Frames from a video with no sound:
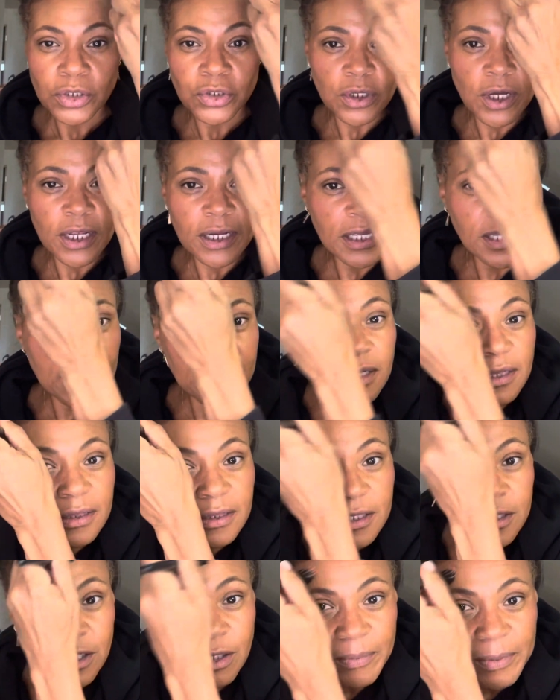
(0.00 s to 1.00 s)
Try to get a
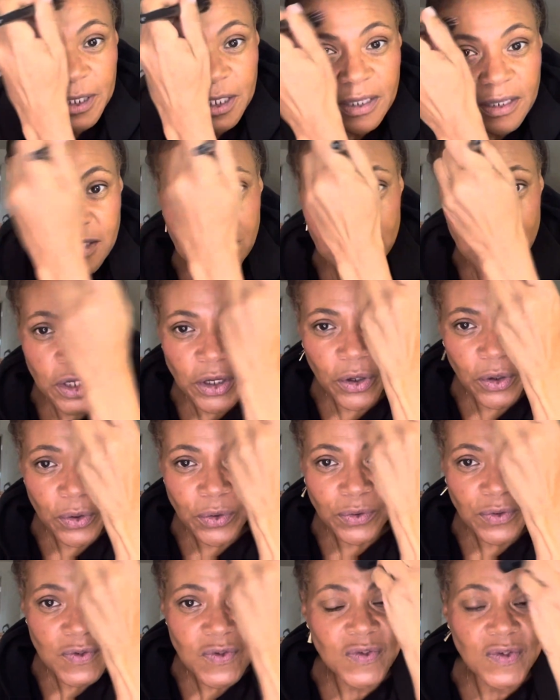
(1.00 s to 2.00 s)
little bit of the
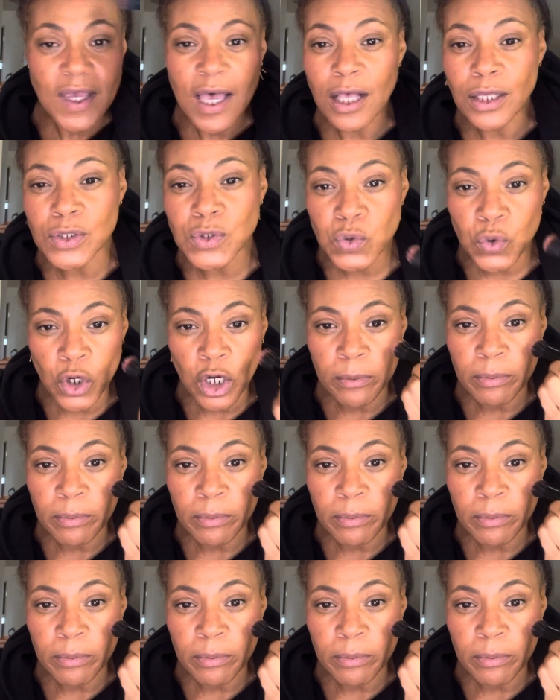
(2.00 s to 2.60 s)
tones elsewhere in